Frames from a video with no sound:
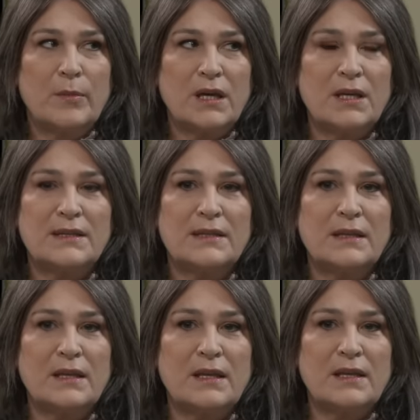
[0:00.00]
because
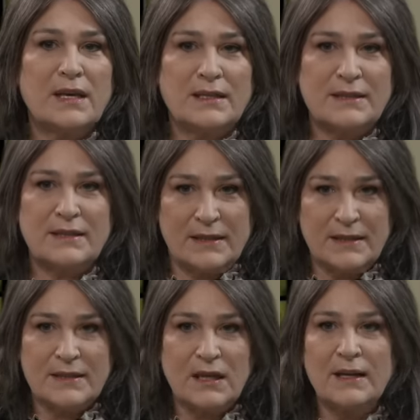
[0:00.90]
it
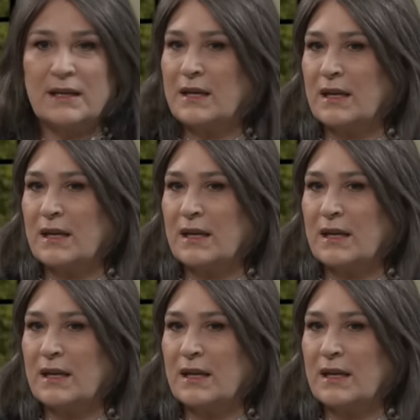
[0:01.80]
is a title,